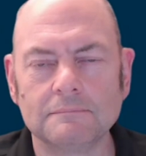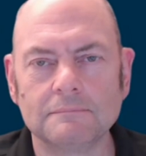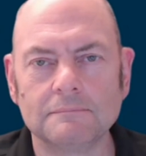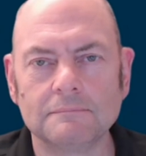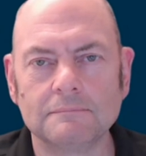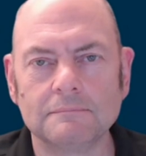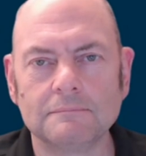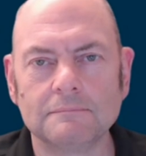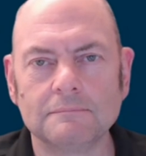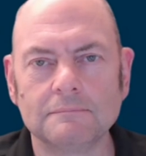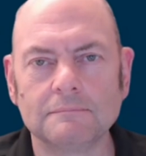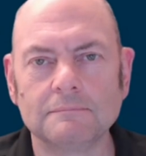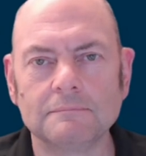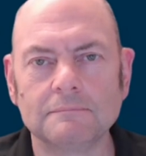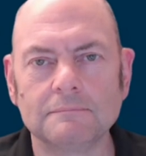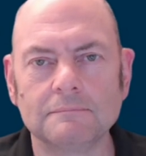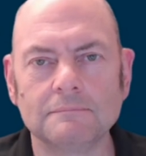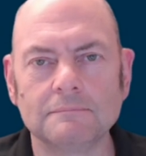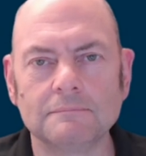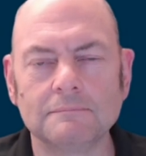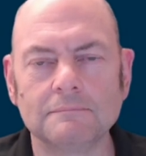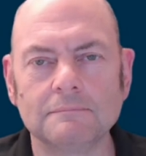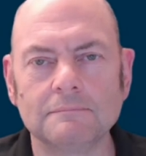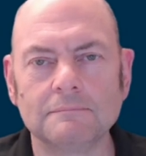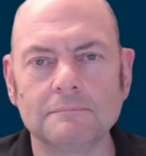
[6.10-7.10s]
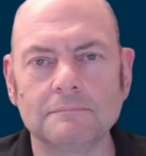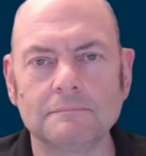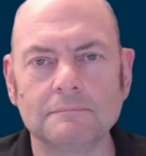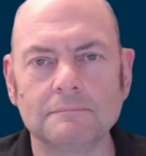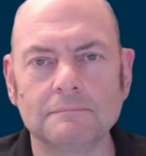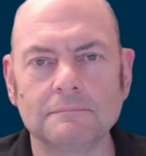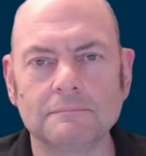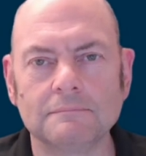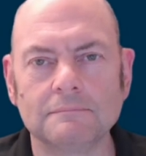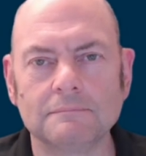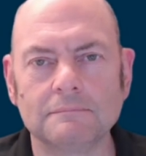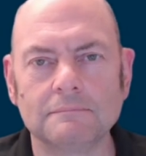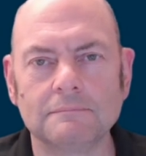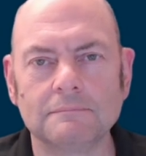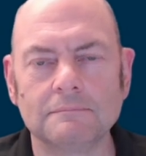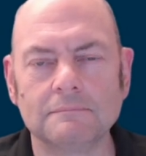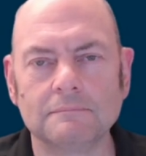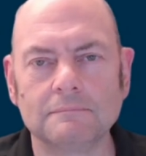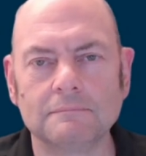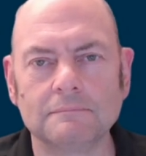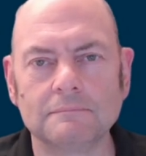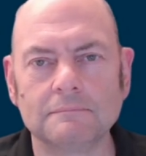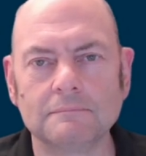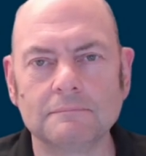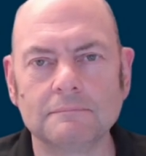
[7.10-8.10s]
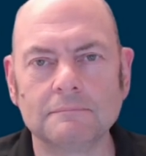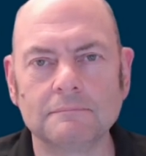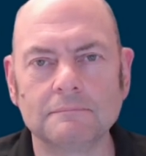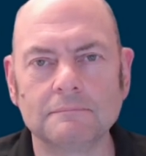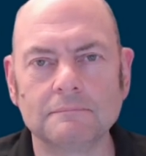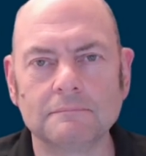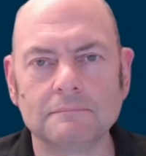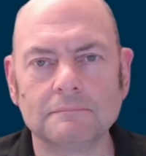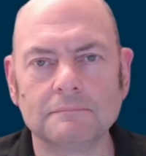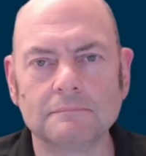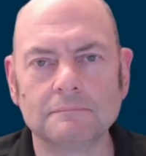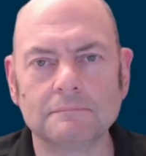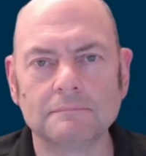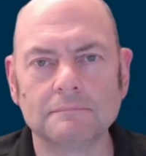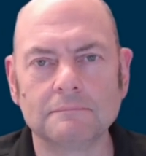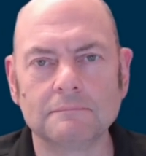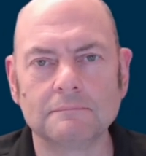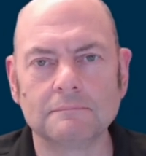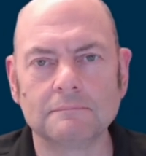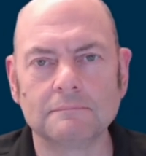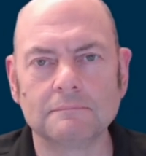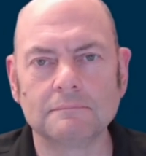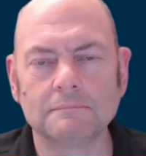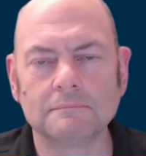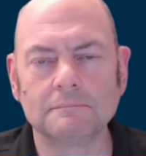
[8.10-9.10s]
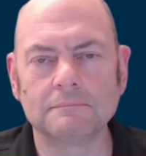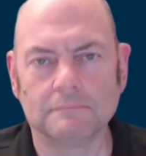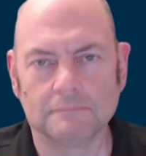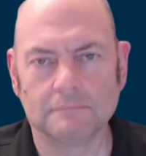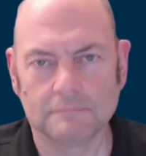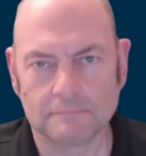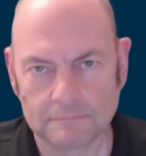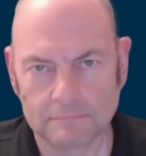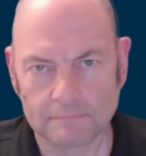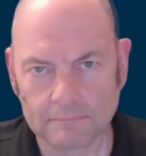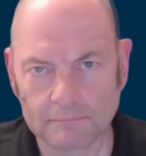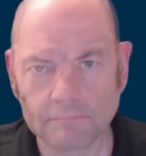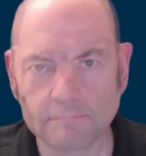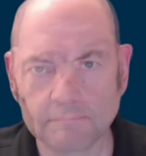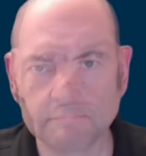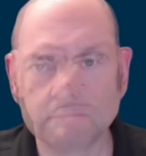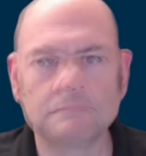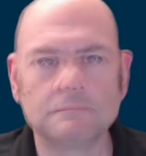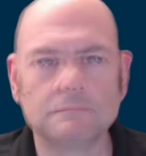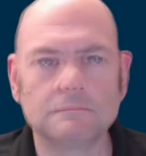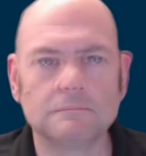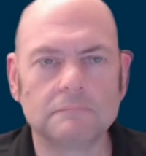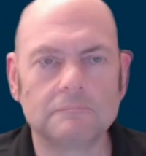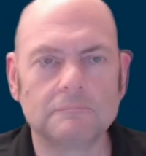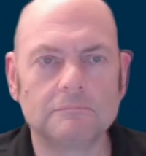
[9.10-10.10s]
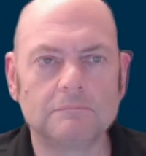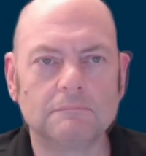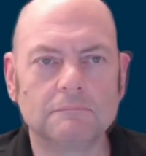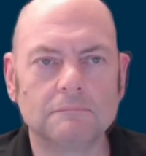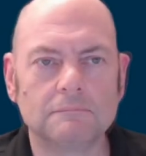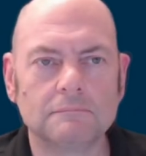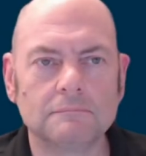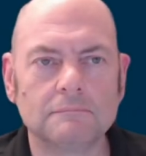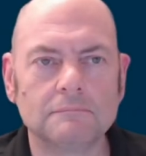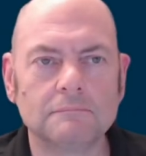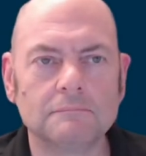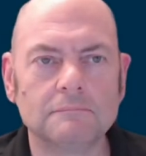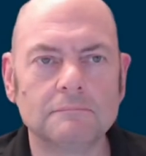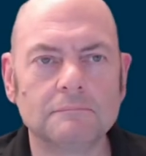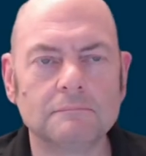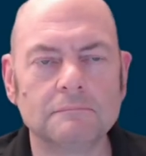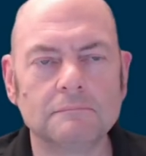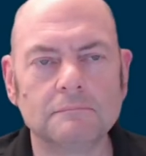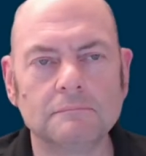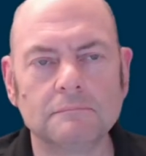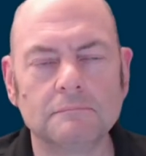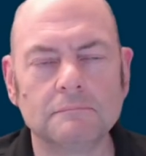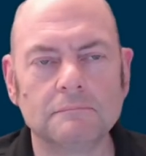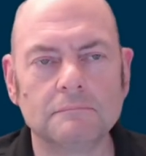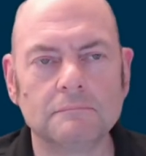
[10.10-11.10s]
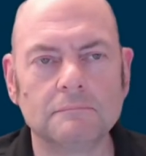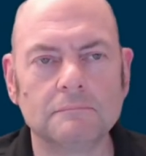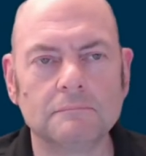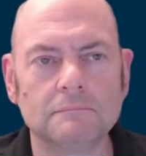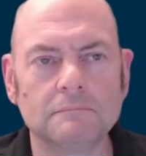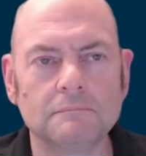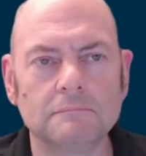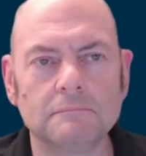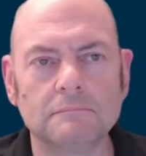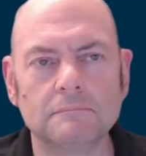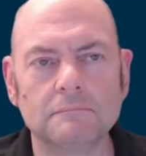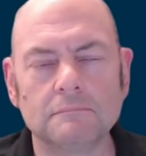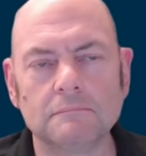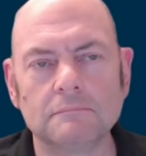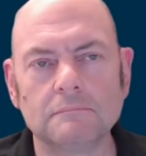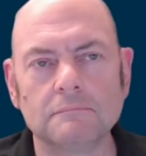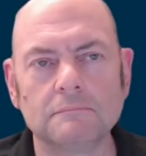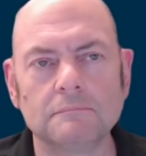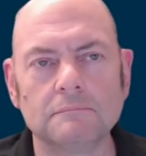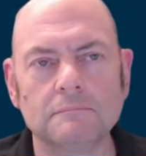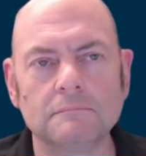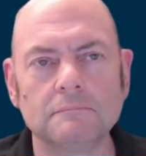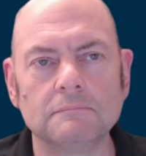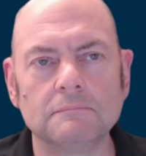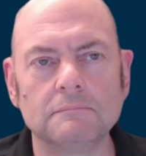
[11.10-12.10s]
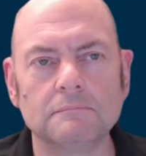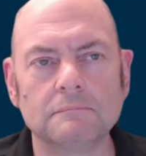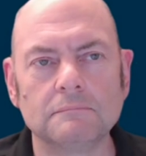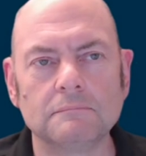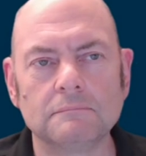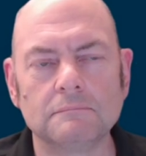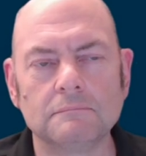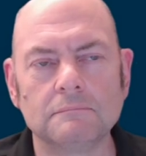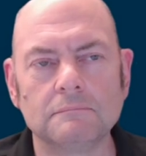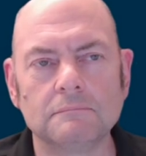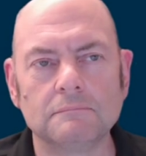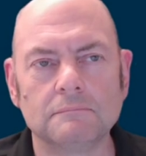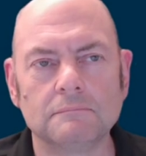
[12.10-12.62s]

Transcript: No words are spoken by the person on screen.